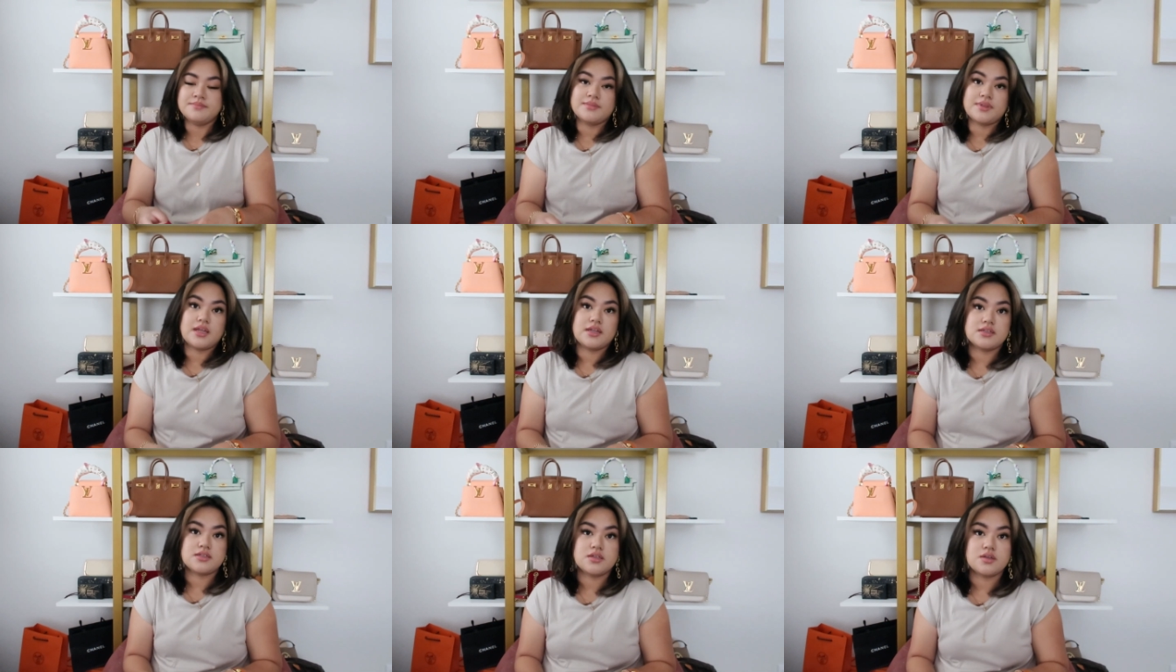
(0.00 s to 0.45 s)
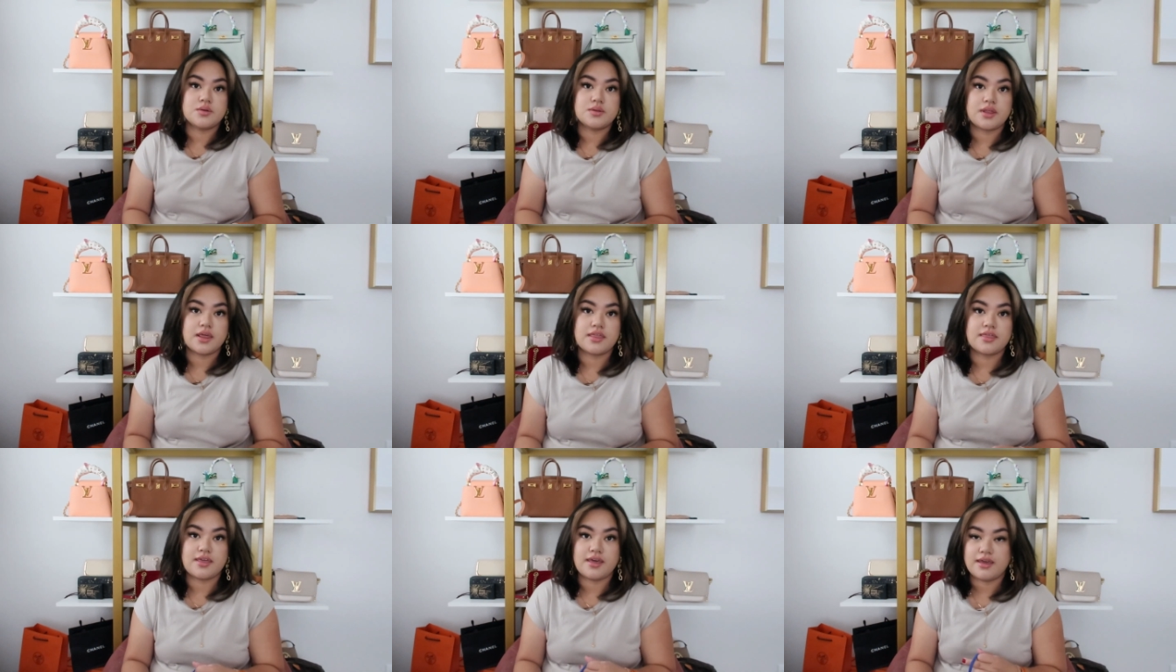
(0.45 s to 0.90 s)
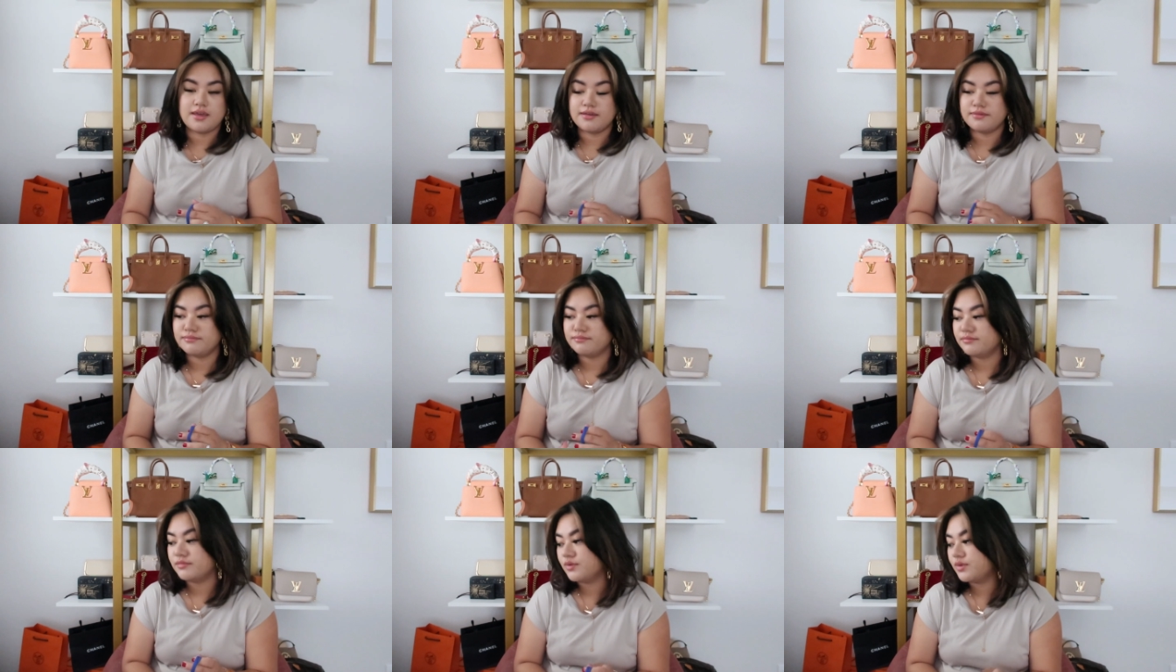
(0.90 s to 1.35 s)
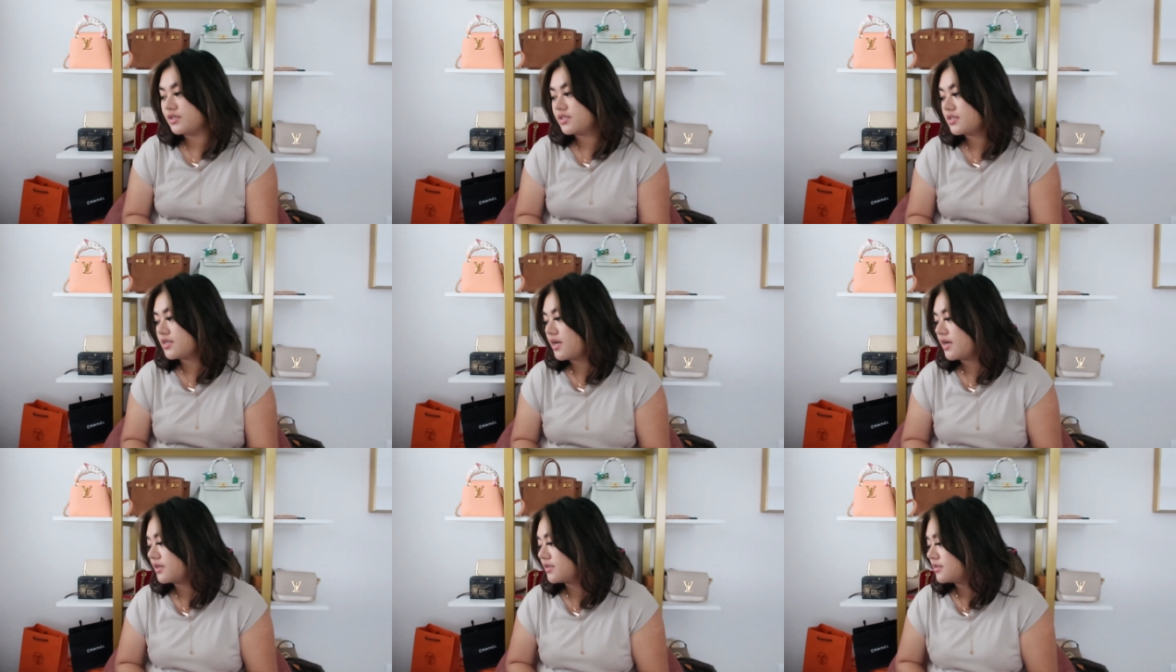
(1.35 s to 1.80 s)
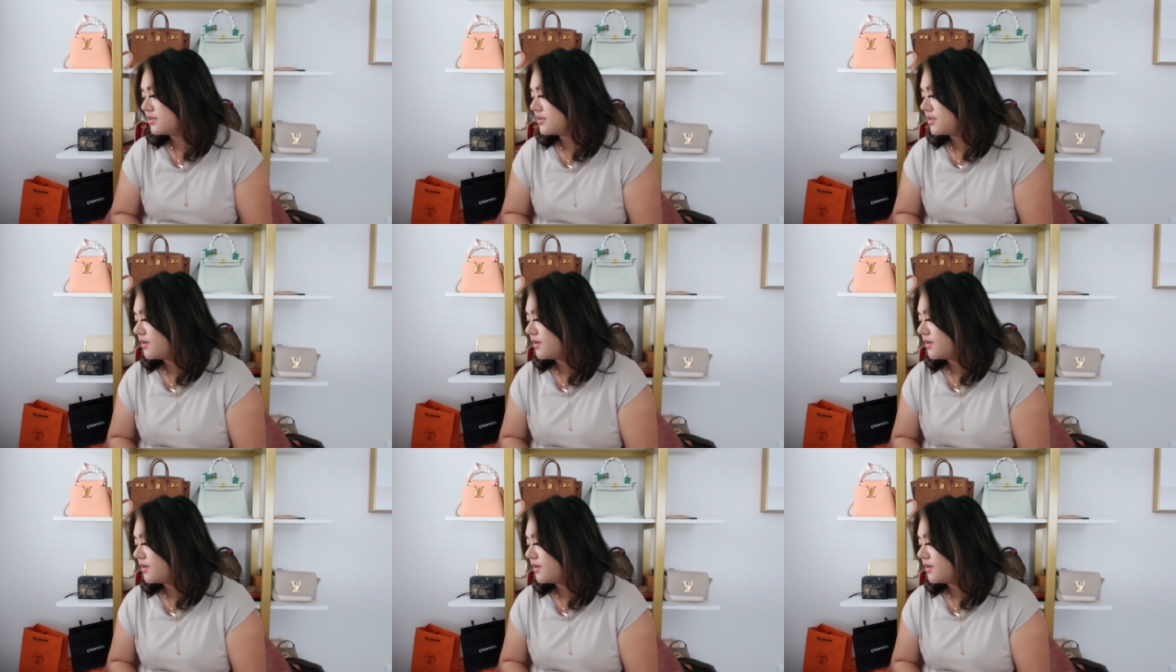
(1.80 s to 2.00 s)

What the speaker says: That's the only thing, which sucks.